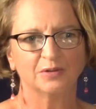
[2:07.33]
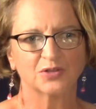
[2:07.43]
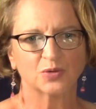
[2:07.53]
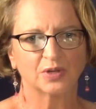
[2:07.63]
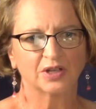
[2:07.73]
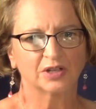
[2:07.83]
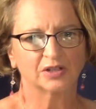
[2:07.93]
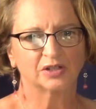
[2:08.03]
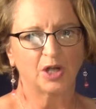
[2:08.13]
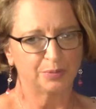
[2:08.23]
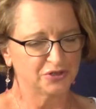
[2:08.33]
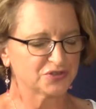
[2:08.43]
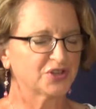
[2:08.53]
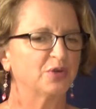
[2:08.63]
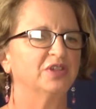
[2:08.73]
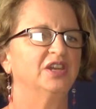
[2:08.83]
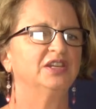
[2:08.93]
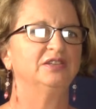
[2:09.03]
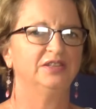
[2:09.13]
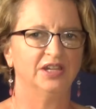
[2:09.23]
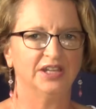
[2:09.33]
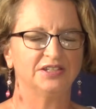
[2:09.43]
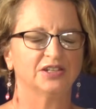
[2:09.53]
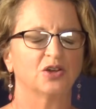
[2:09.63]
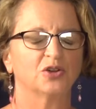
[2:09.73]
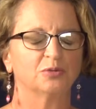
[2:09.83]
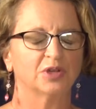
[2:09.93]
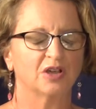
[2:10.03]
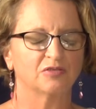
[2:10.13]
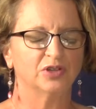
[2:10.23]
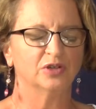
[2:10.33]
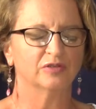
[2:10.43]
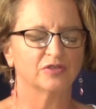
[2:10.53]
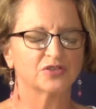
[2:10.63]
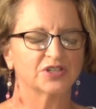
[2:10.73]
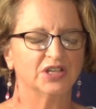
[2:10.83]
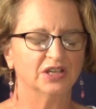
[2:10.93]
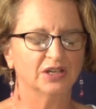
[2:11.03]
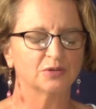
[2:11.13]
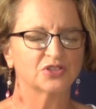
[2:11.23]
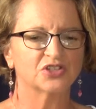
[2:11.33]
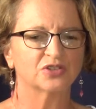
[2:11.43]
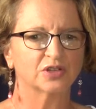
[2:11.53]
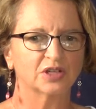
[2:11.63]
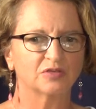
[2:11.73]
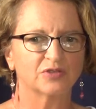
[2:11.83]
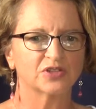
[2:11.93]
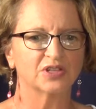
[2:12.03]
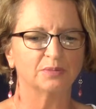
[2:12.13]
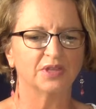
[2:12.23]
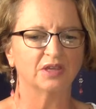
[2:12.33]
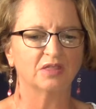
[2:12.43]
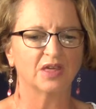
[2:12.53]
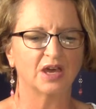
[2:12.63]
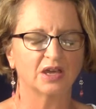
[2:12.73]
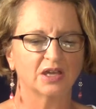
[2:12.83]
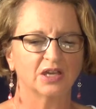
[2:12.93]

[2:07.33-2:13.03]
was a couple of years ago that I did go to Recovery University, and I was just looking for something that